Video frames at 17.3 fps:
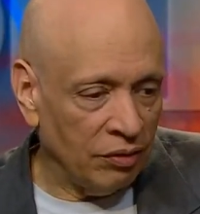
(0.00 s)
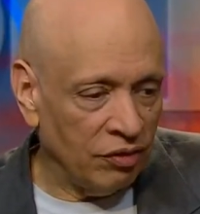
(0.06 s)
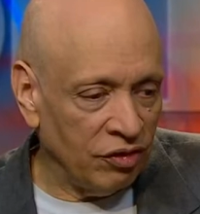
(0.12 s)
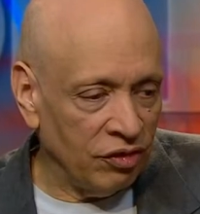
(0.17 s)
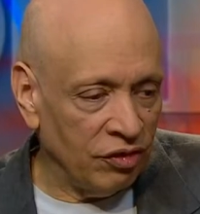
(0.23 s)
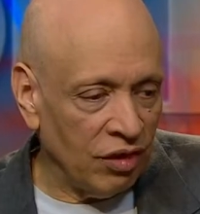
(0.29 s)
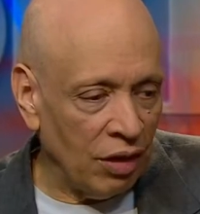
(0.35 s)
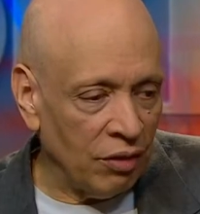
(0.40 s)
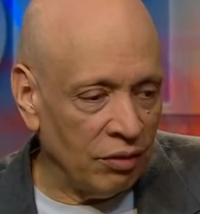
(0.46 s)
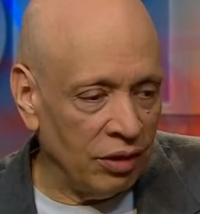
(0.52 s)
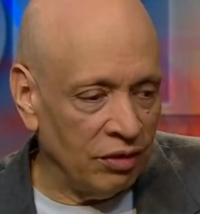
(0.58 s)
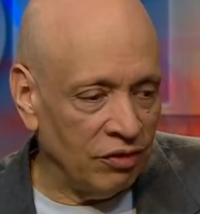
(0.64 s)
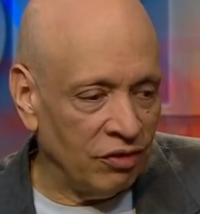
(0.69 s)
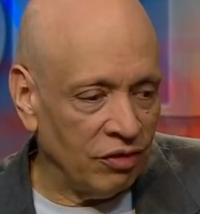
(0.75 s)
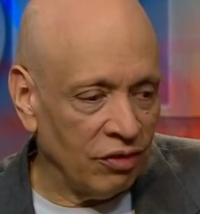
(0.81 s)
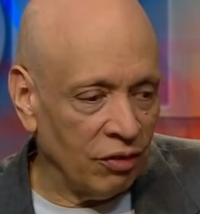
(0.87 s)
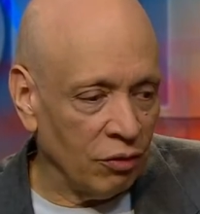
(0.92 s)

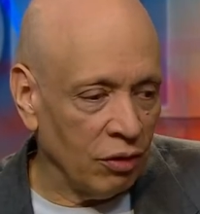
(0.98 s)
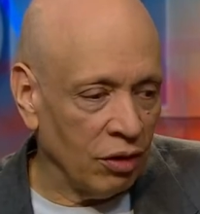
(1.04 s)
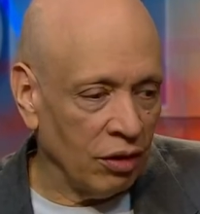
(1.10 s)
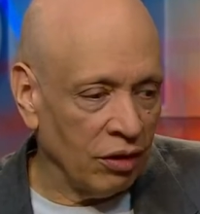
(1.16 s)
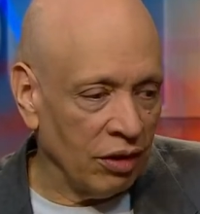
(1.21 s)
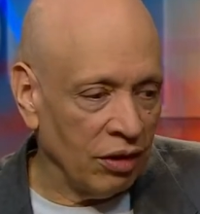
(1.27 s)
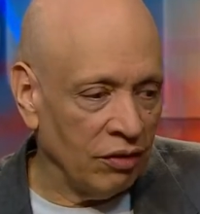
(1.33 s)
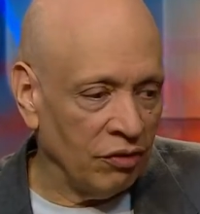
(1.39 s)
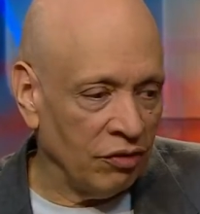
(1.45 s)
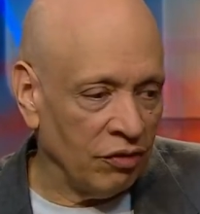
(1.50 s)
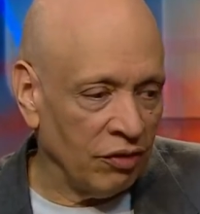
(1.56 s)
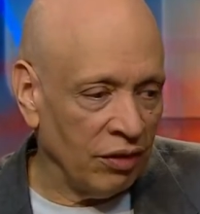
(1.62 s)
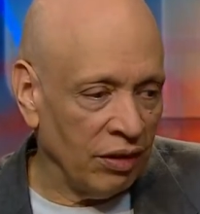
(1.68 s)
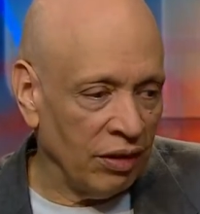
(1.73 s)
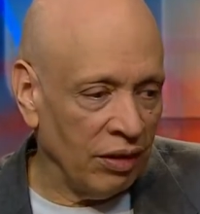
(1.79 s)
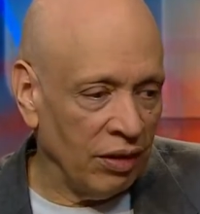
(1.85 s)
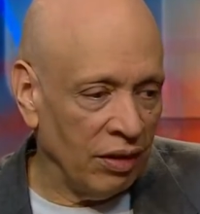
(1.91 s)
Socrates
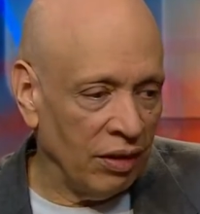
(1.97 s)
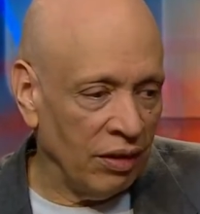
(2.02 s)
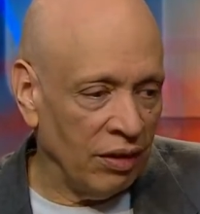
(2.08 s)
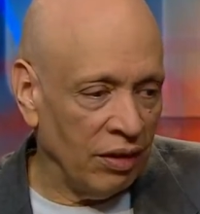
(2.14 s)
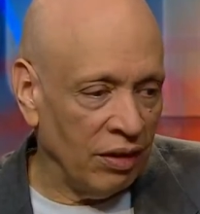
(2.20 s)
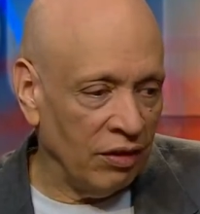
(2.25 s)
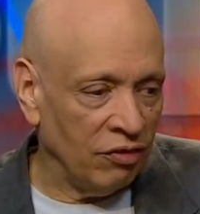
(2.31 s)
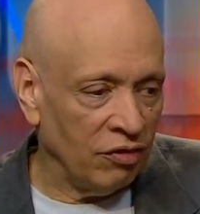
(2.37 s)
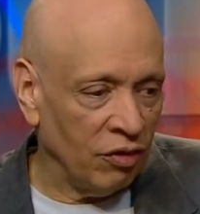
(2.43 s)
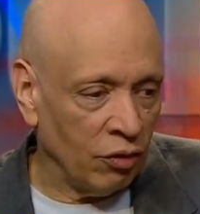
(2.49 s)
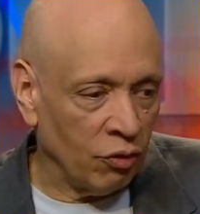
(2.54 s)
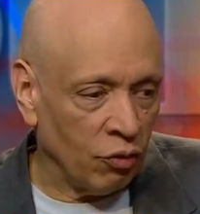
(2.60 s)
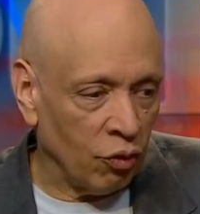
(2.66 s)
is the